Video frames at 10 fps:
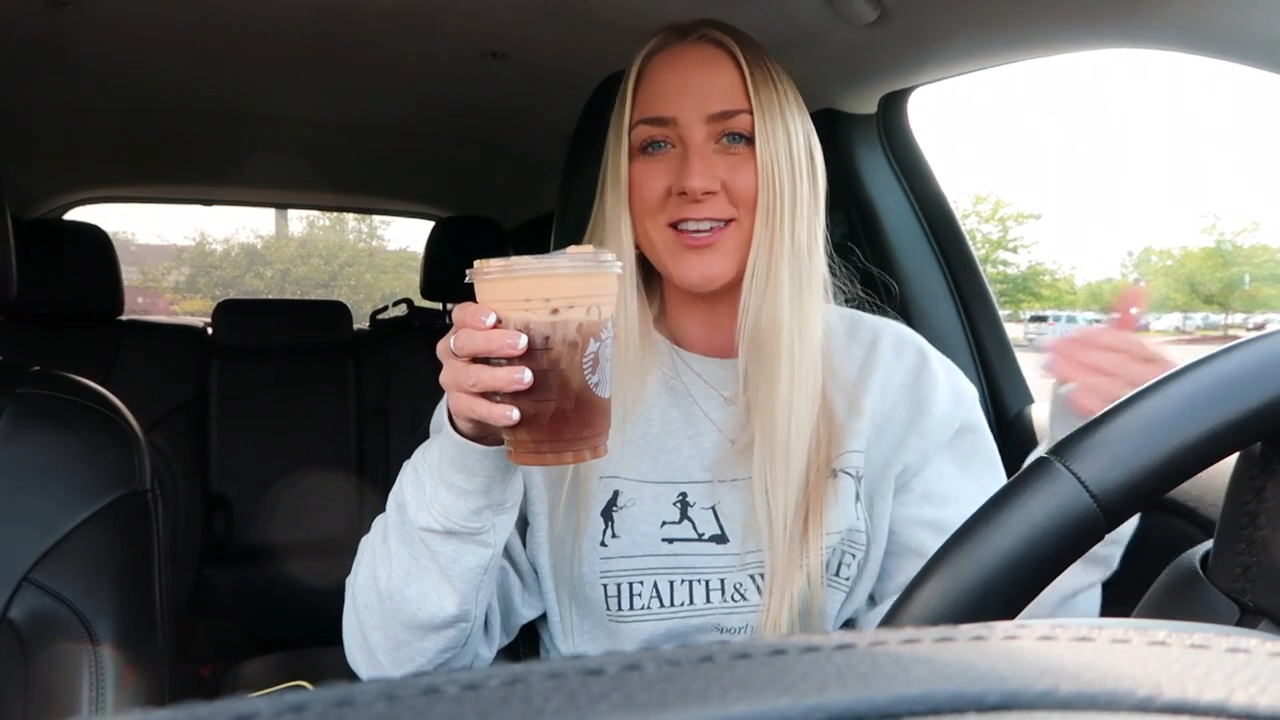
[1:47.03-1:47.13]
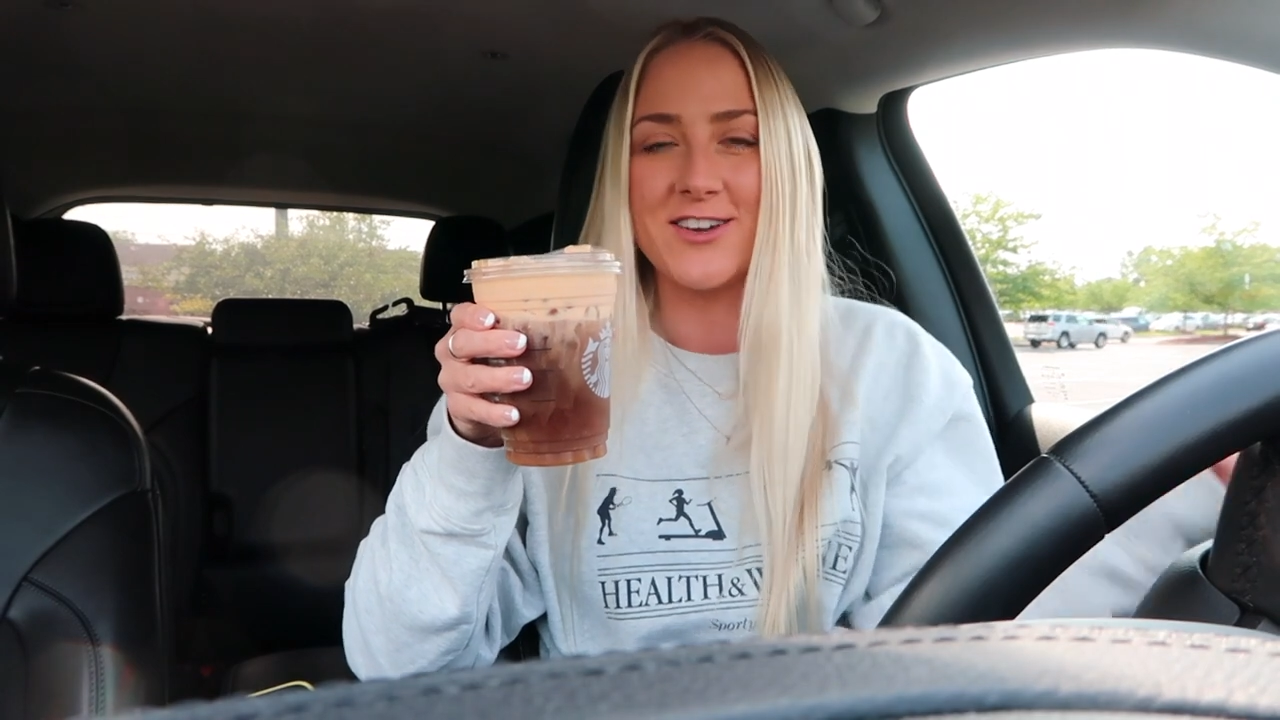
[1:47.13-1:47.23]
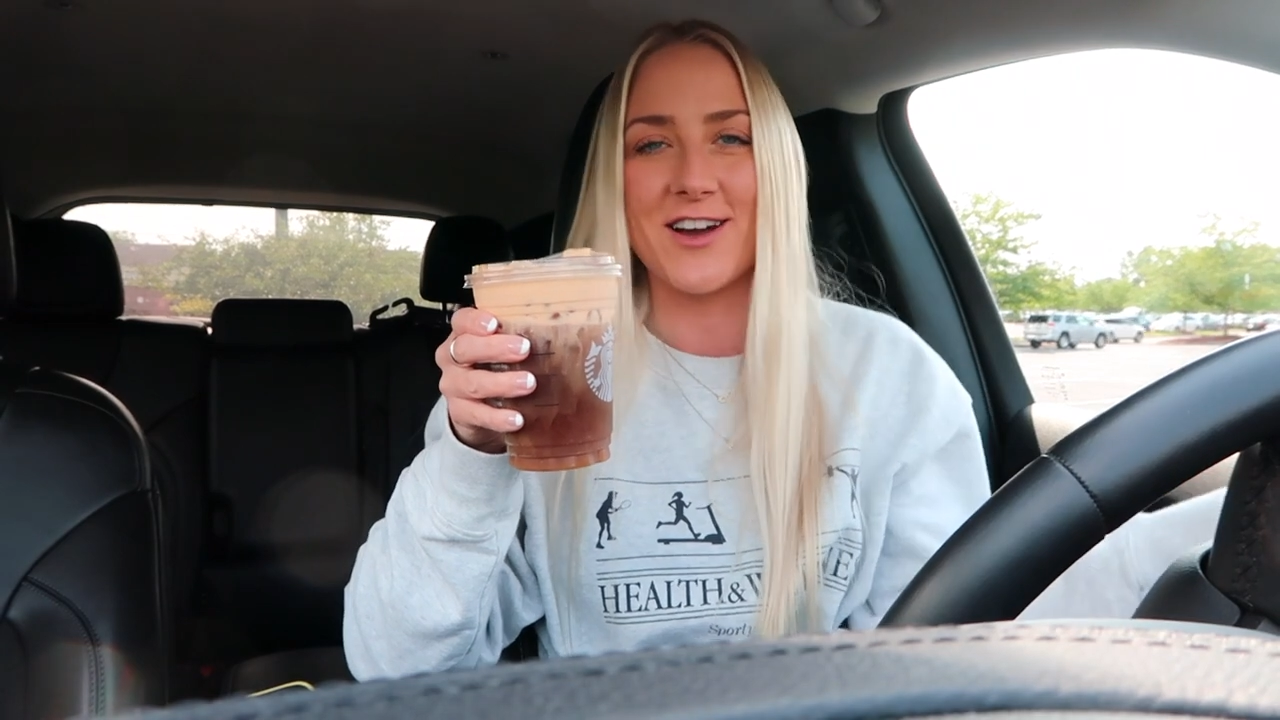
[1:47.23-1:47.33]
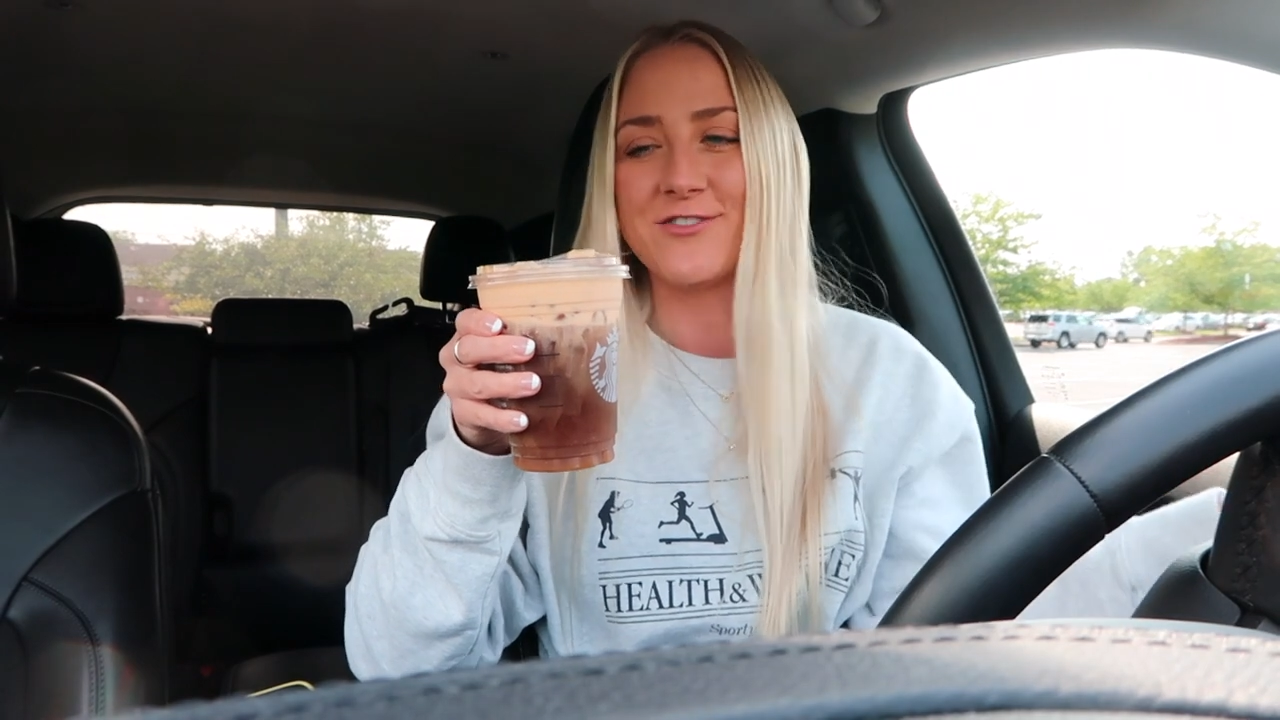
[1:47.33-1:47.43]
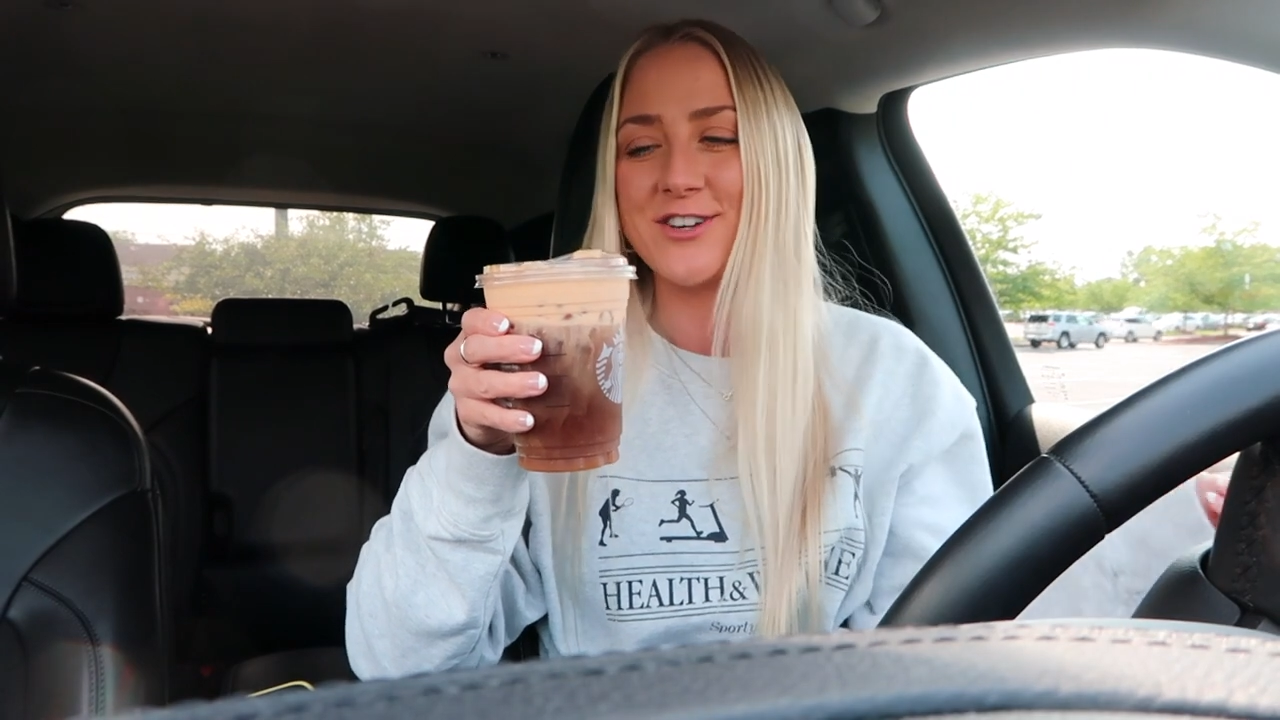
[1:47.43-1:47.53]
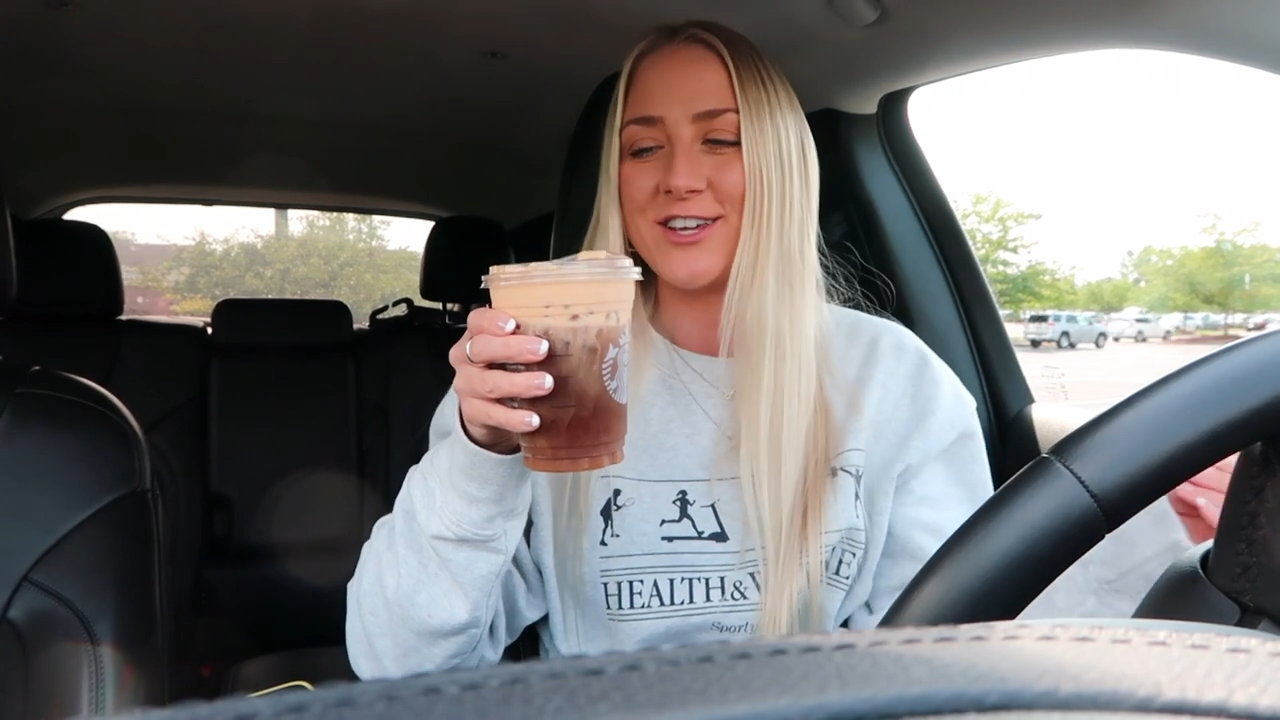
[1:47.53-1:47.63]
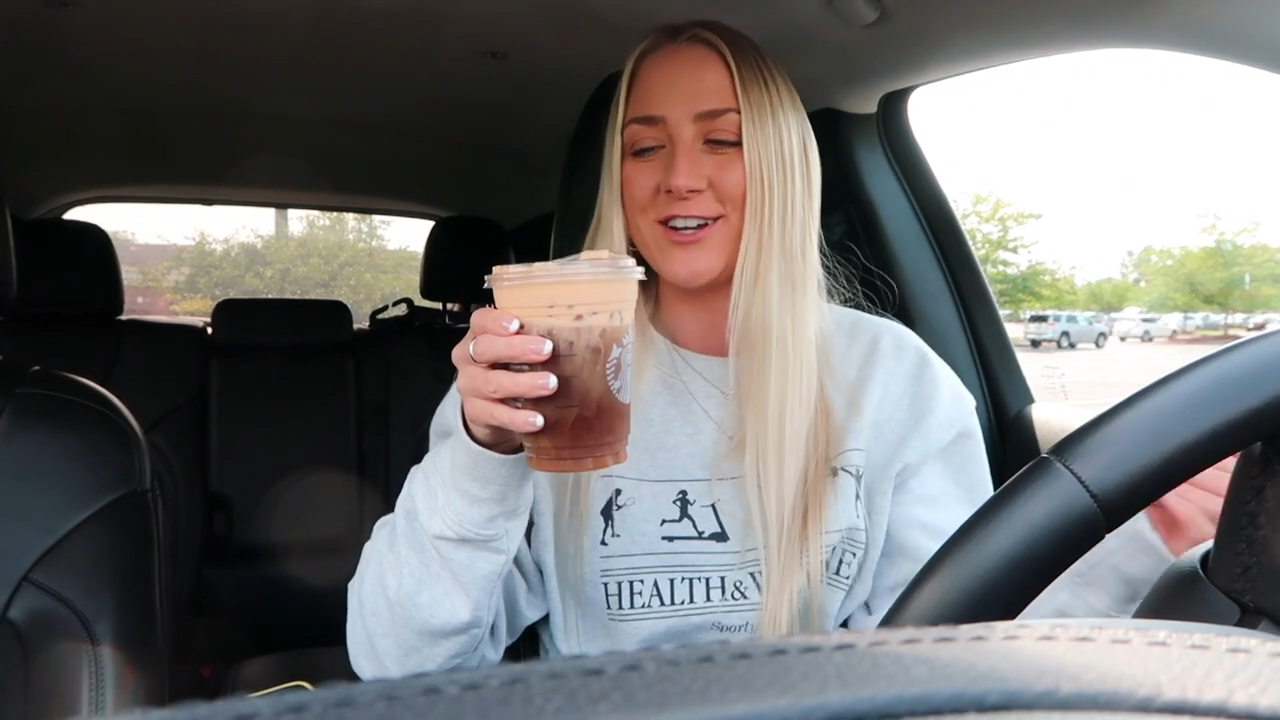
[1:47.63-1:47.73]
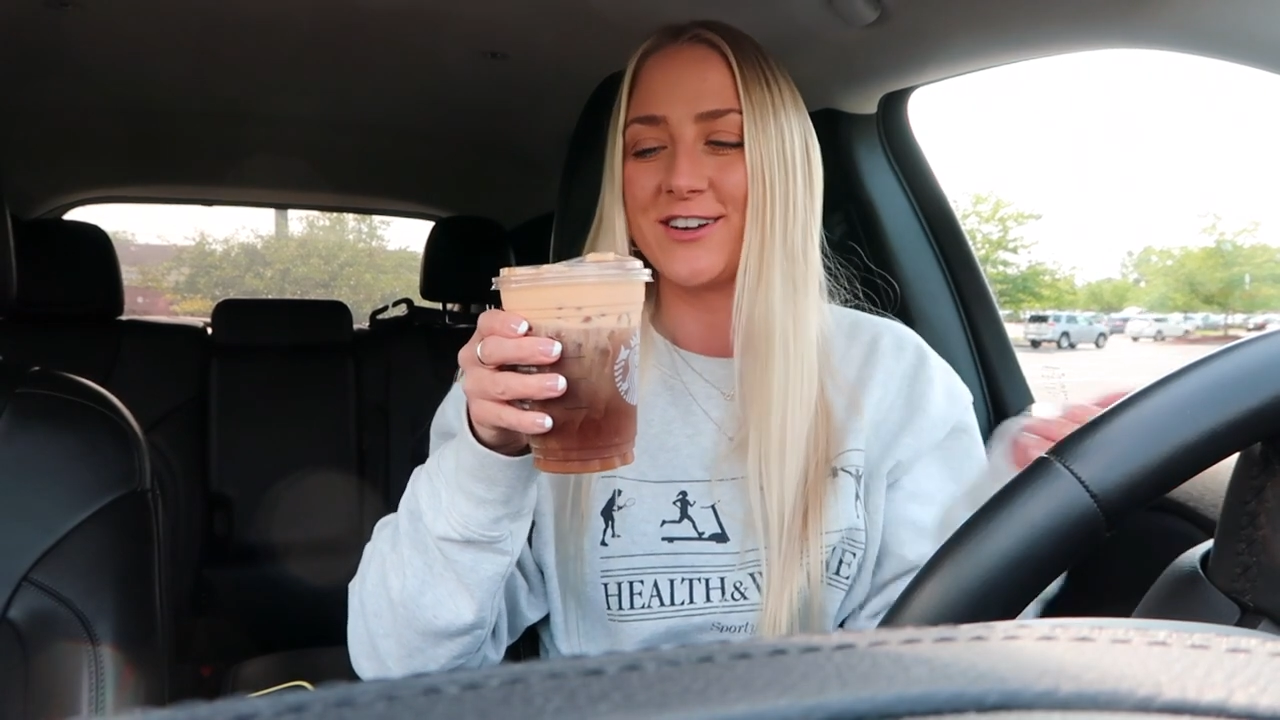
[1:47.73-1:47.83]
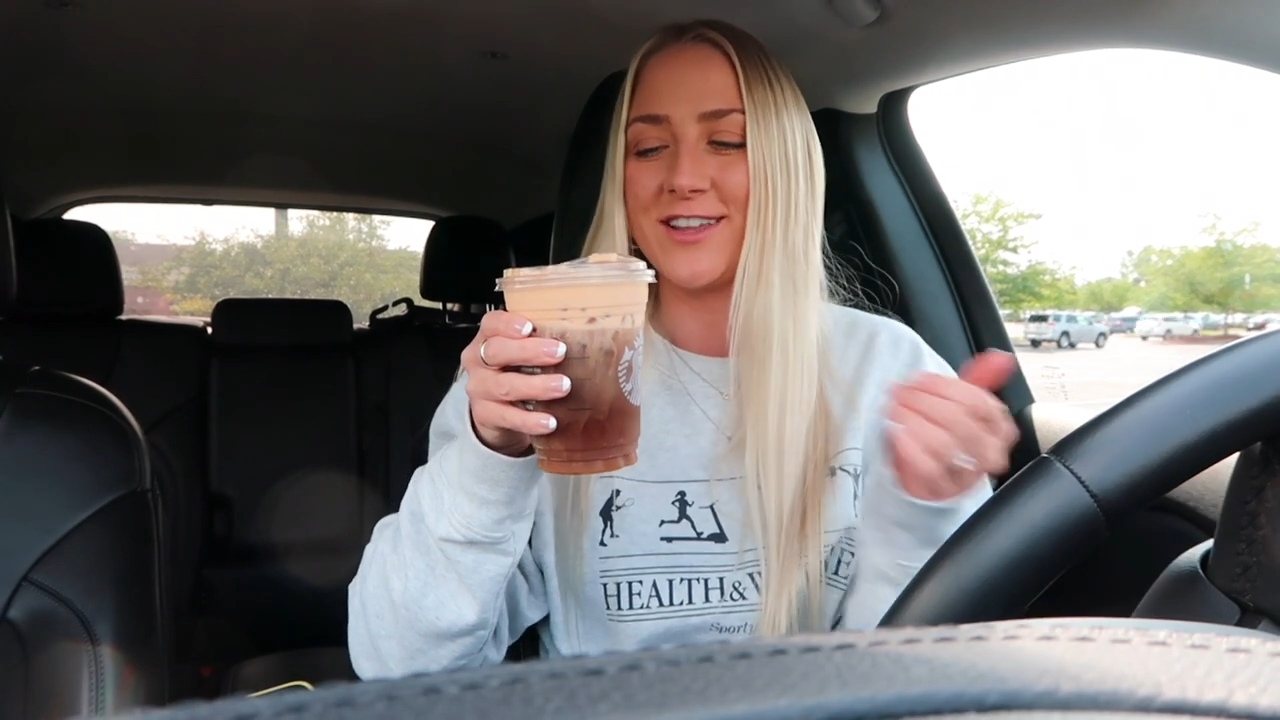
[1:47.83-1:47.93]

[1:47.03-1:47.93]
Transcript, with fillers: year after year,